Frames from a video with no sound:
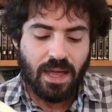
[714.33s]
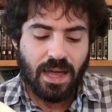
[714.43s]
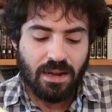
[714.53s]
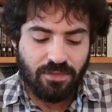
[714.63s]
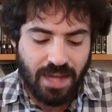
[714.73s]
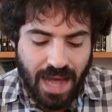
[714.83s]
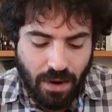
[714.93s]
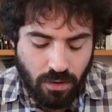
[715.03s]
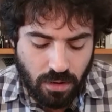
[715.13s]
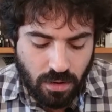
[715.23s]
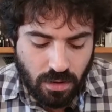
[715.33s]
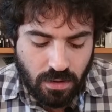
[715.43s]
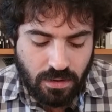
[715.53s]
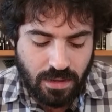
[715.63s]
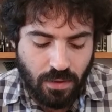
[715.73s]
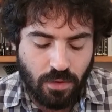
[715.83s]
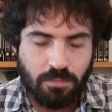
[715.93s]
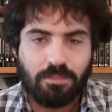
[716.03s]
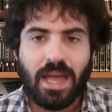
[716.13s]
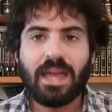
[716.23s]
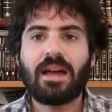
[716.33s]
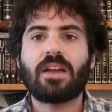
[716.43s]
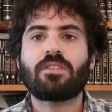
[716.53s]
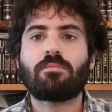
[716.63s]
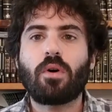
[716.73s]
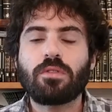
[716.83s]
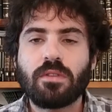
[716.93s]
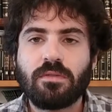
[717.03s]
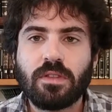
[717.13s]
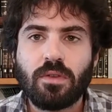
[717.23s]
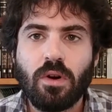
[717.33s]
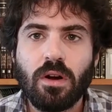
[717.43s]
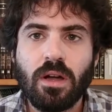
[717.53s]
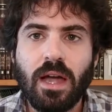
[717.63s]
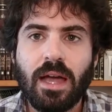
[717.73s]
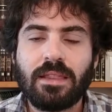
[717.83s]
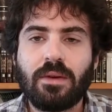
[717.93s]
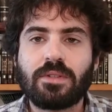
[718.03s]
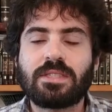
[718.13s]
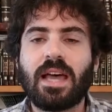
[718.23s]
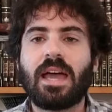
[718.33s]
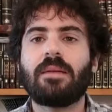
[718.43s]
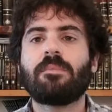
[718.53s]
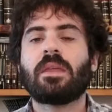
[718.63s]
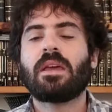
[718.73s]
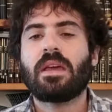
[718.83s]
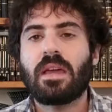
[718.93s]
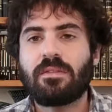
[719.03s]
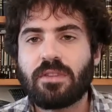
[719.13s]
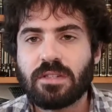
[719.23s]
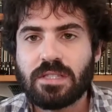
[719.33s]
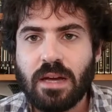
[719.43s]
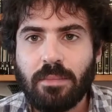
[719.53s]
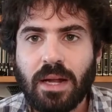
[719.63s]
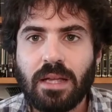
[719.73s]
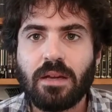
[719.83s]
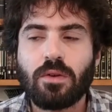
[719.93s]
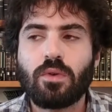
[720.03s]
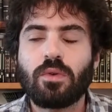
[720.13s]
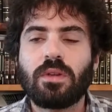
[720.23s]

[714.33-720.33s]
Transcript: And every hour they would bang on the bolt of the door and they would say, if there's somebody who